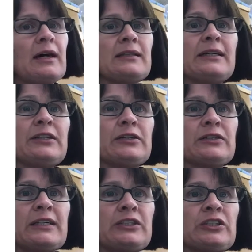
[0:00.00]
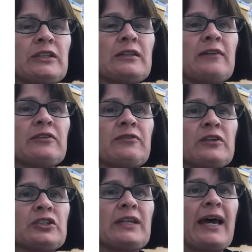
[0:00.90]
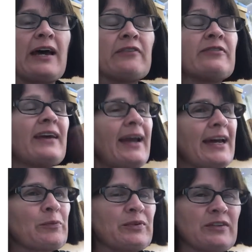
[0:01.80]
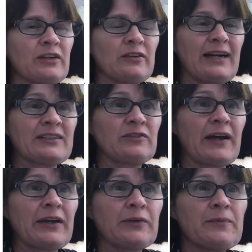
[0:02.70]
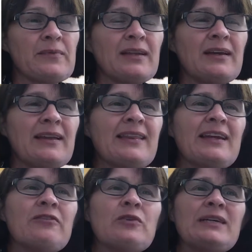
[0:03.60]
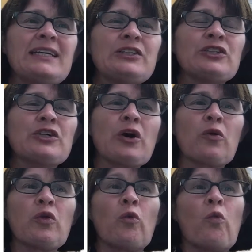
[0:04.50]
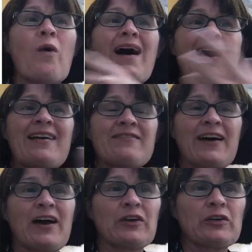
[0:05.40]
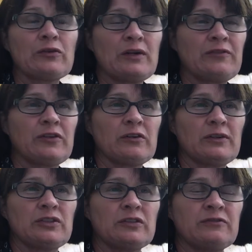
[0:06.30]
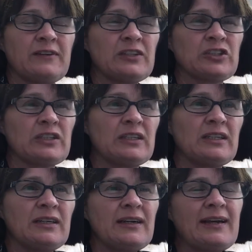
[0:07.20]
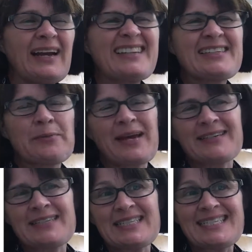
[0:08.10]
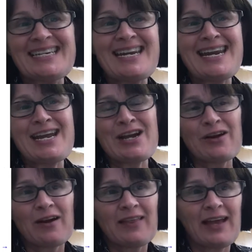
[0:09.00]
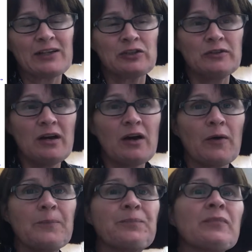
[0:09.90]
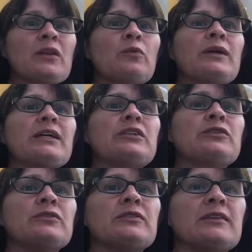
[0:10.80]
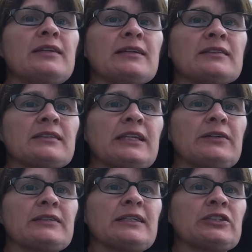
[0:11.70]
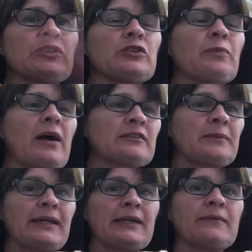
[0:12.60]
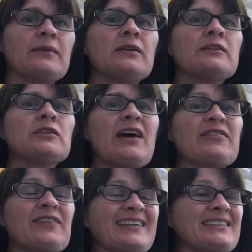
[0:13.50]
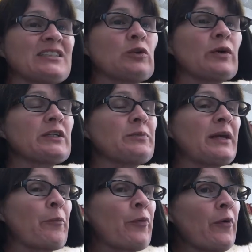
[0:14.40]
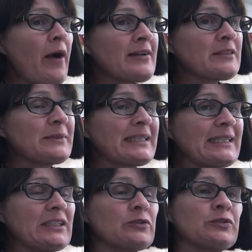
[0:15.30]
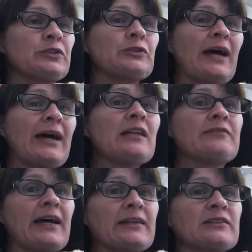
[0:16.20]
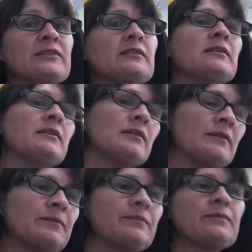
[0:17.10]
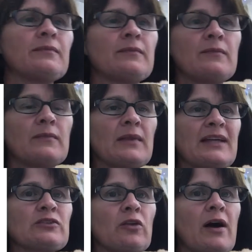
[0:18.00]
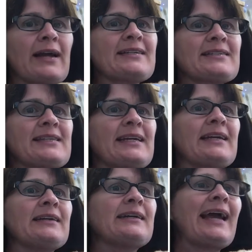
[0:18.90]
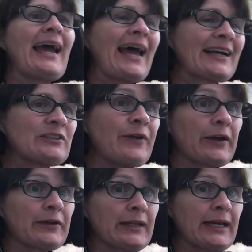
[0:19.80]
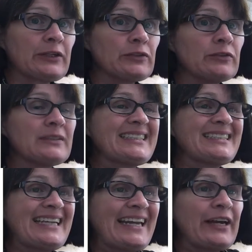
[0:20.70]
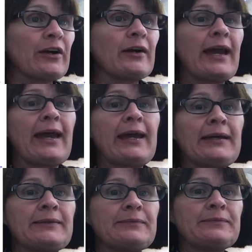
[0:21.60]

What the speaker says: a linearization of a function f at a particular x value, then if you need to know the y value of your original function at some x that's near the x you know, we can use this linearization to approximate it. So f of x is going to be approximately equal to L of x as long as the x value that I use is near a.